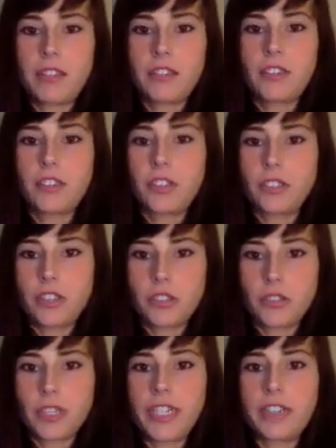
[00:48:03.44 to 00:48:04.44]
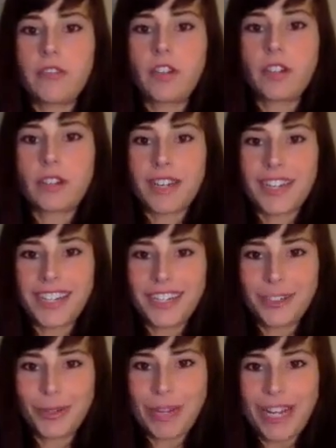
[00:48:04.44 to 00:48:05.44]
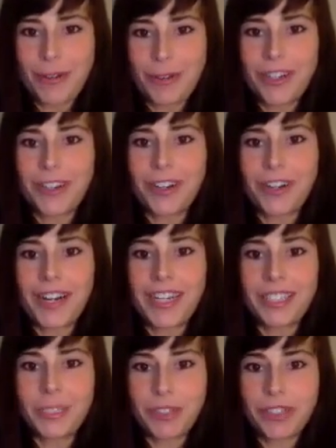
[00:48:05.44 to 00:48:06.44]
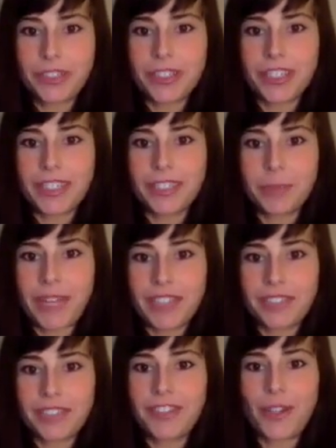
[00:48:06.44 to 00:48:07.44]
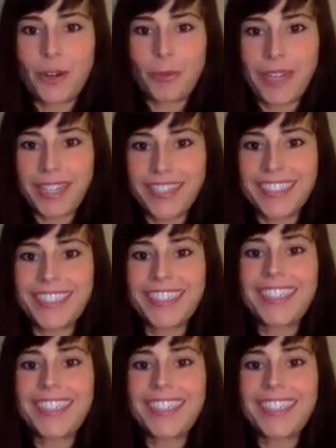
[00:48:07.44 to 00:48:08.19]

There's a certain degree of already in your power, already spiritually expansive and open,